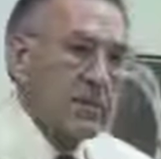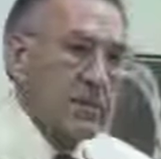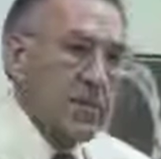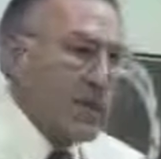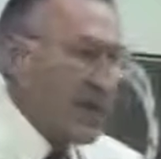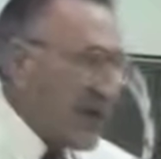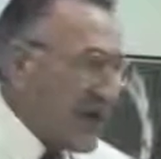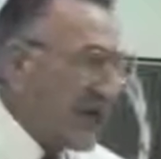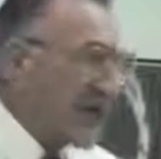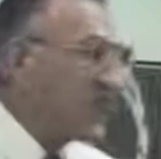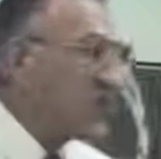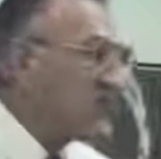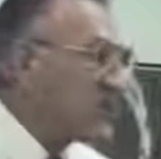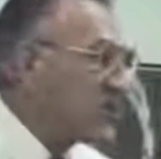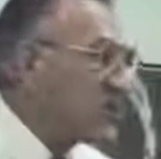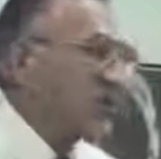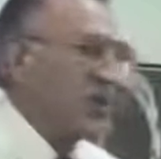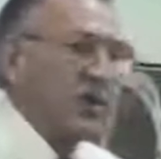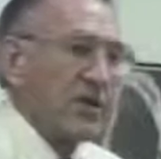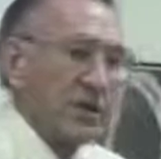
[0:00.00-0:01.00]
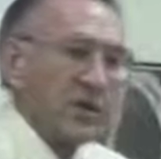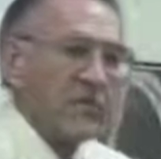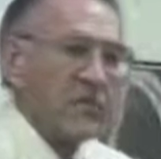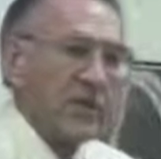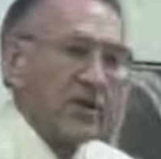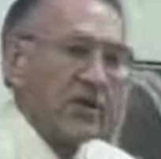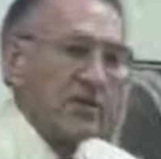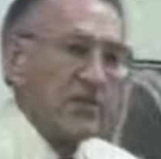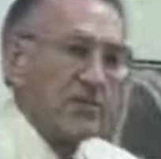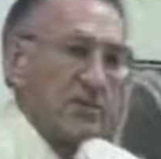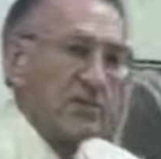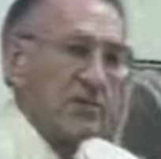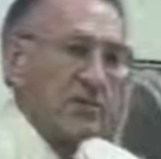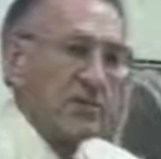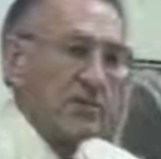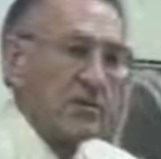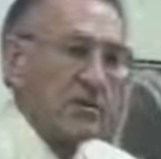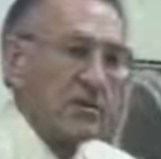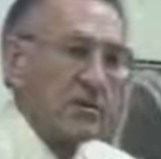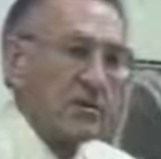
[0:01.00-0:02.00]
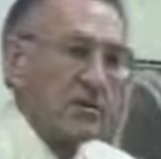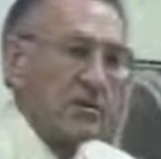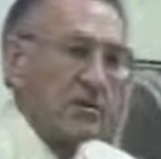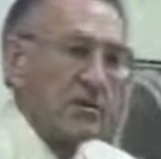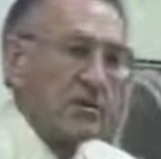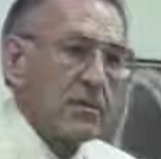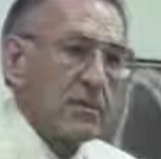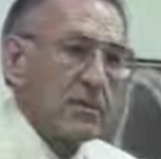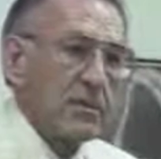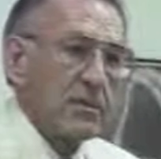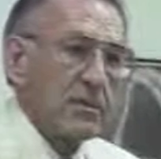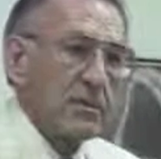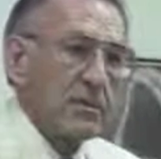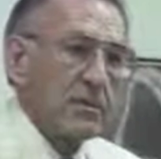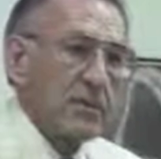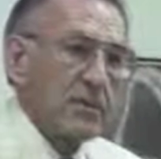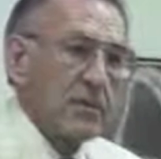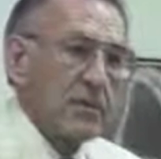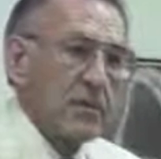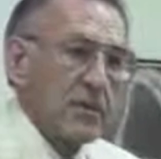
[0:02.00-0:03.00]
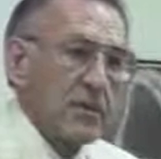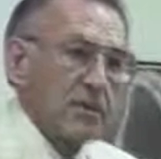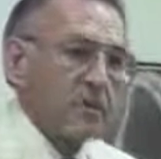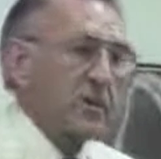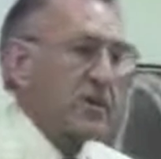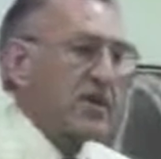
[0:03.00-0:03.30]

And Eve was good in her place, too. It's